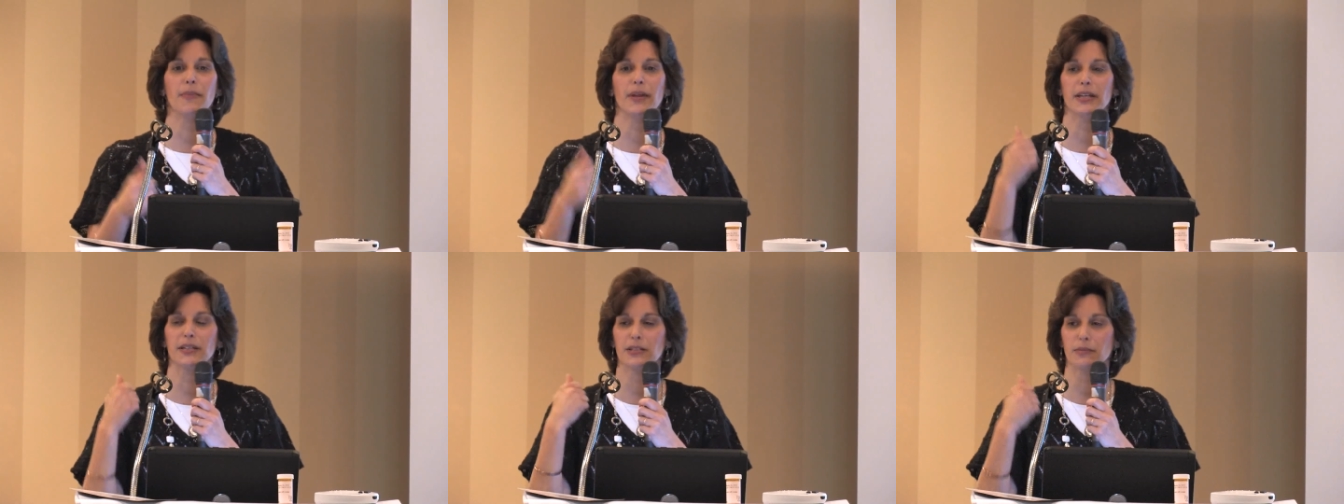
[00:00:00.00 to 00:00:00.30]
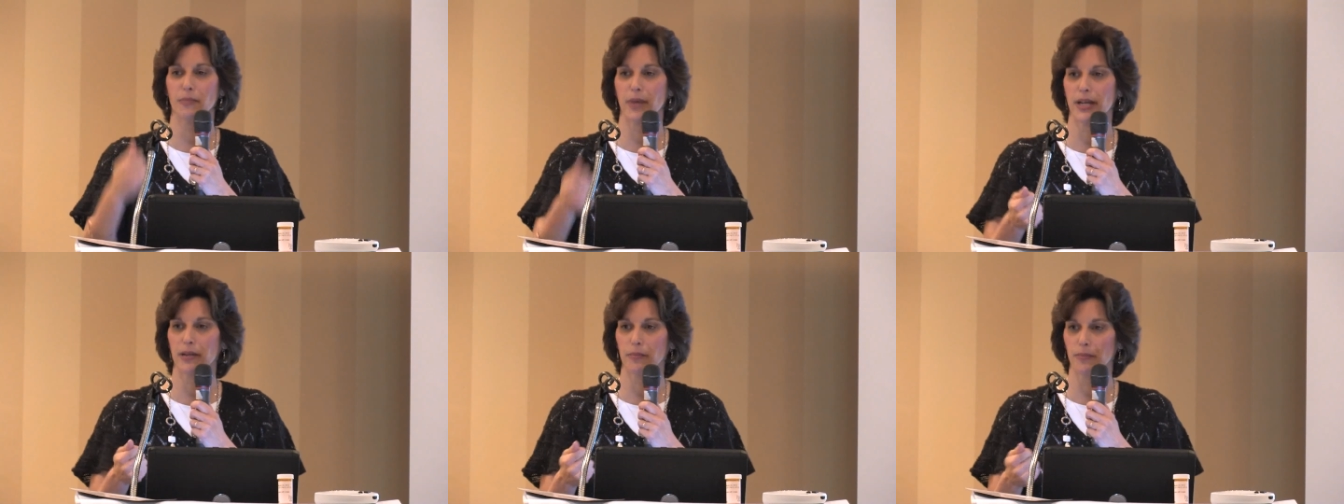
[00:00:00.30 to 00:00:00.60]
That's
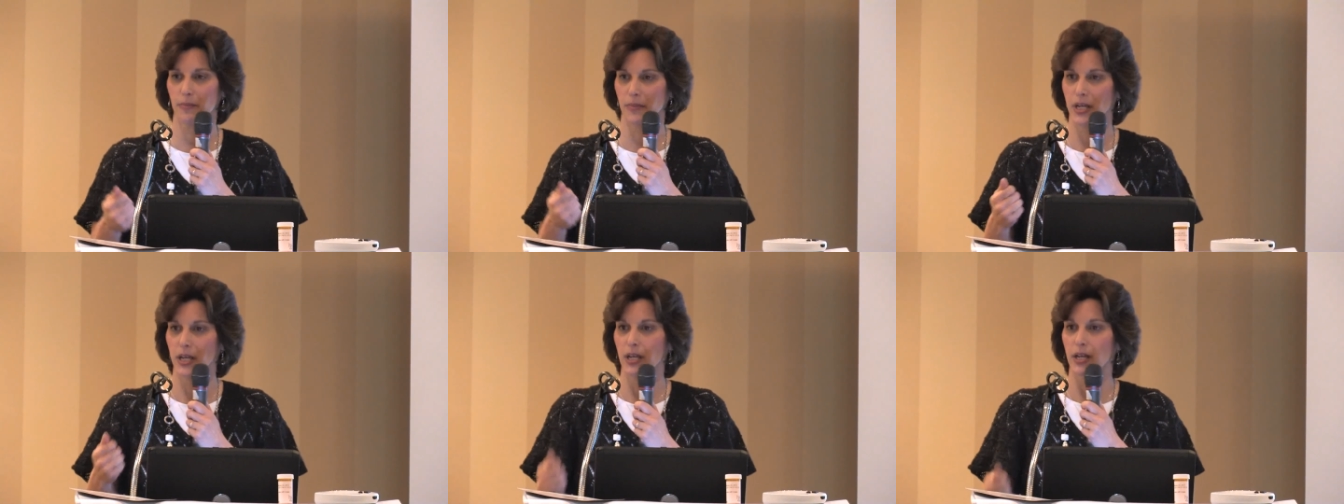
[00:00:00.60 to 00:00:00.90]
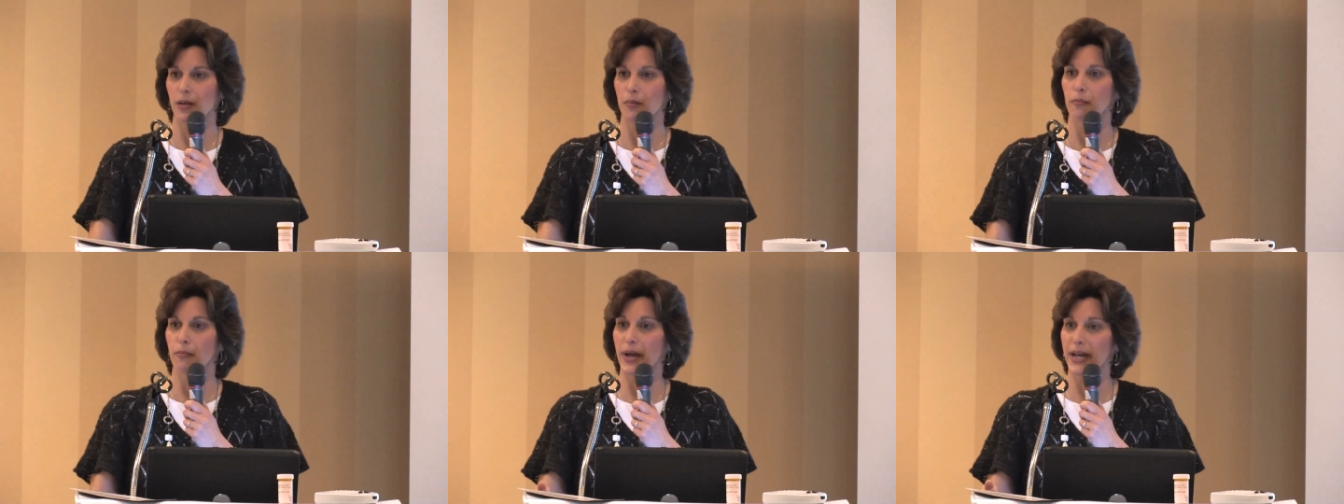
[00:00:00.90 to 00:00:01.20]
my
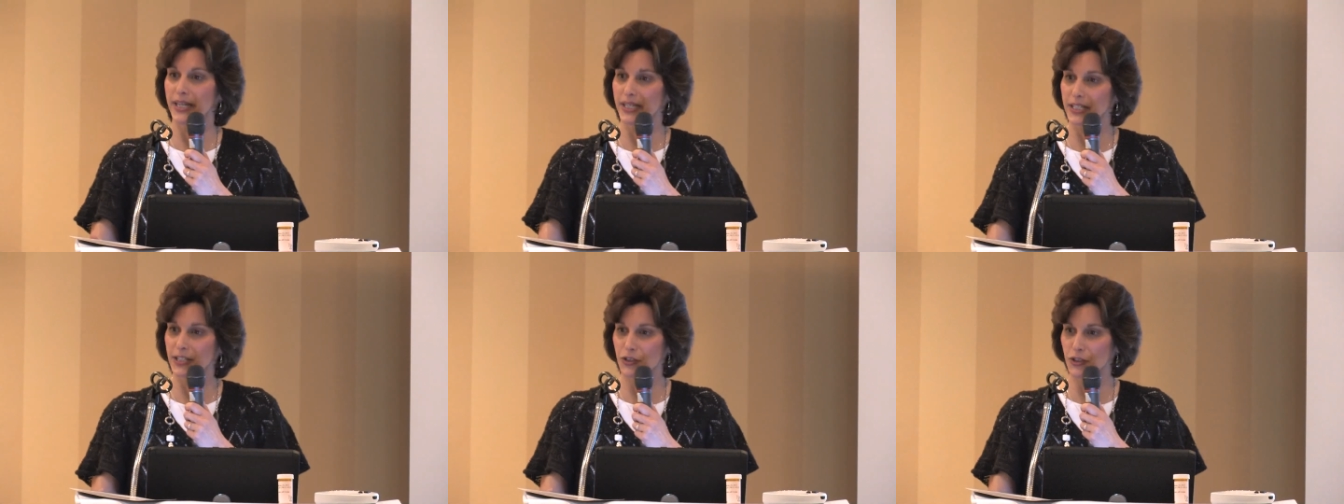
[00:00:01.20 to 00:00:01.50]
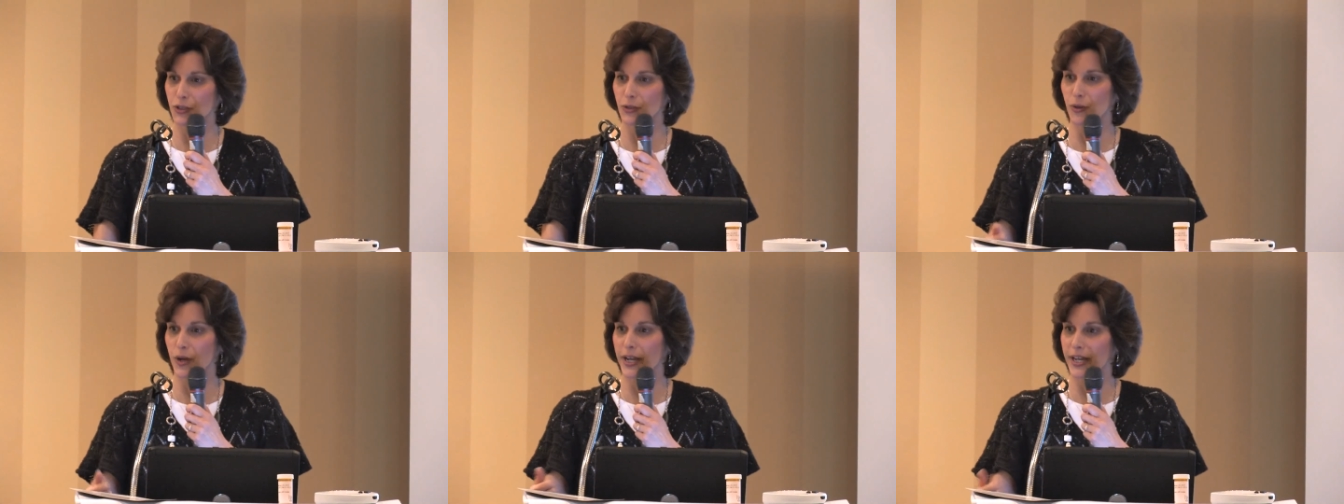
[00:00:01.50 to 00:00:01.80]

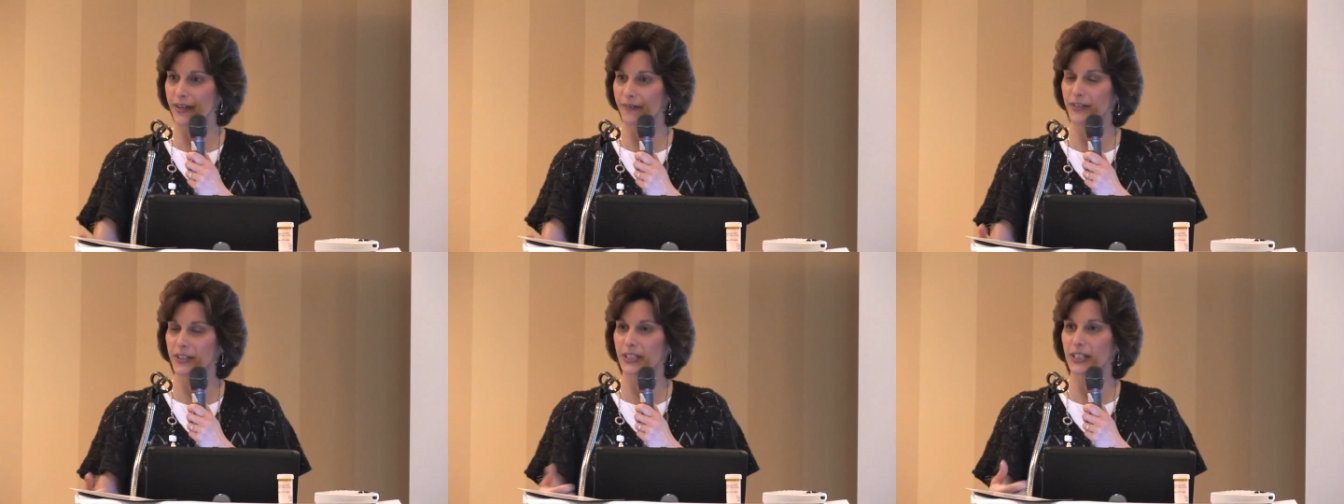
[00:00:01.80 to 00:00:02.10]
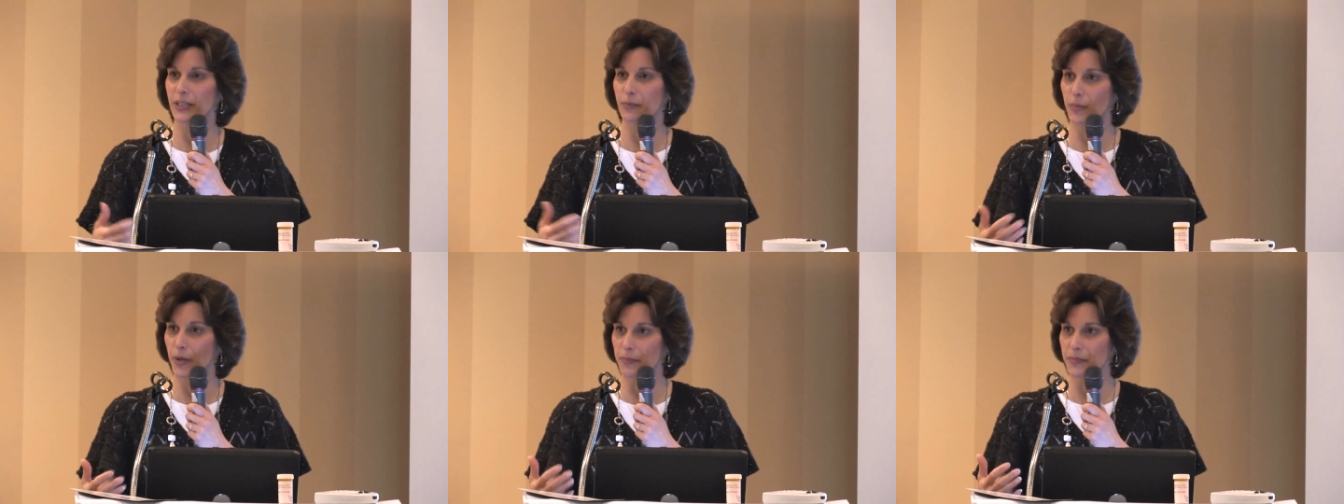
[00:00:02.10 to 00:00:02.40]
issue. I have to
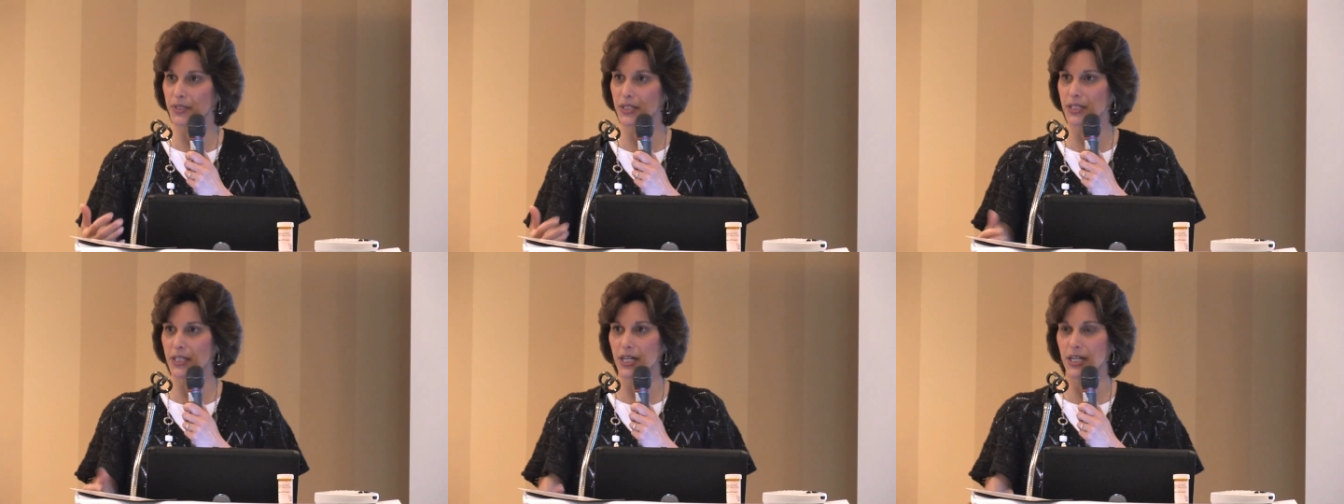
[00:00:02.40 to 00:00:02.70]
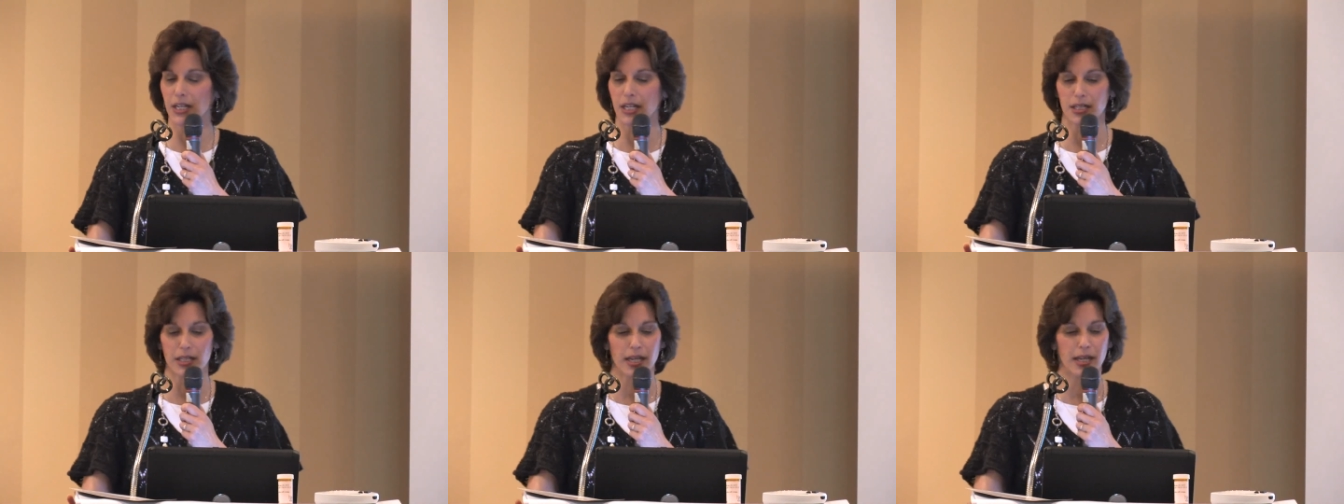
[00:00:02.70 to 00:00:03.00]
keep up to
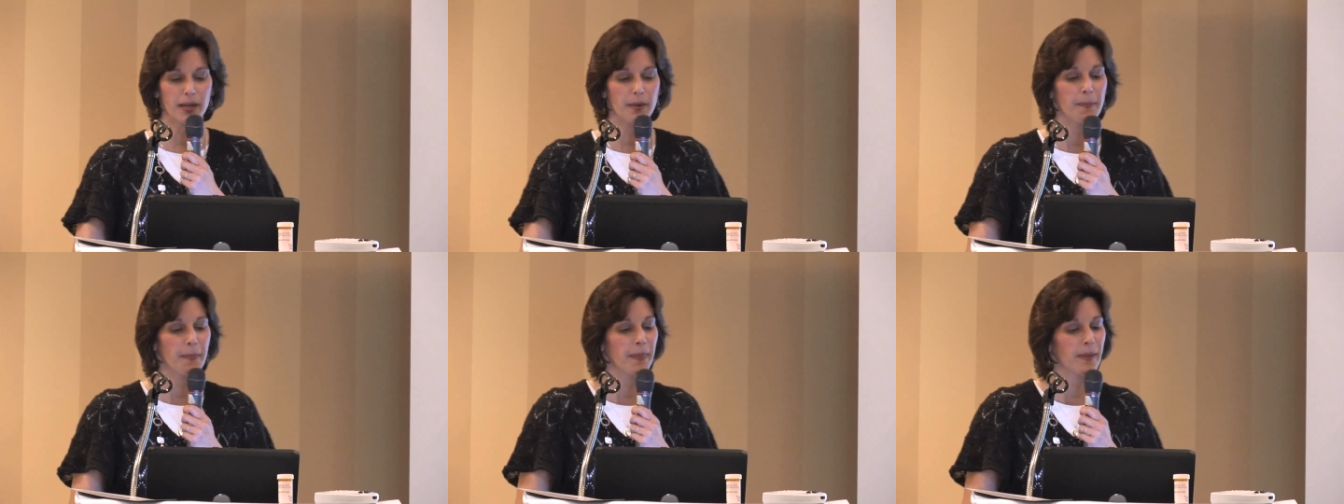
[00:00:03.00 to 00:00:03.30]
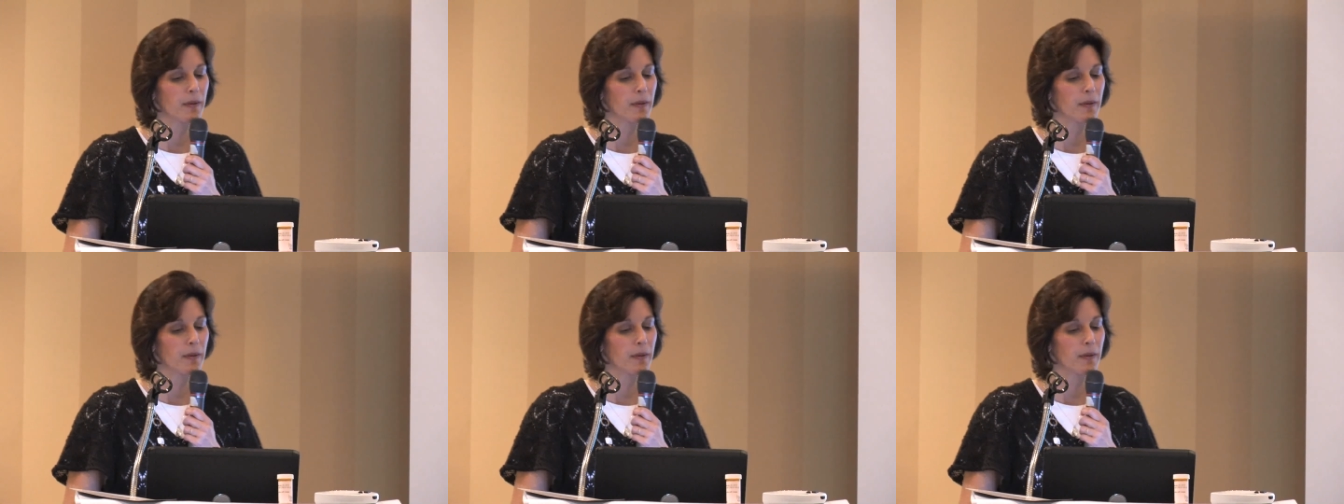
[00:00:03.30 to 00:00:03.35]
date on that.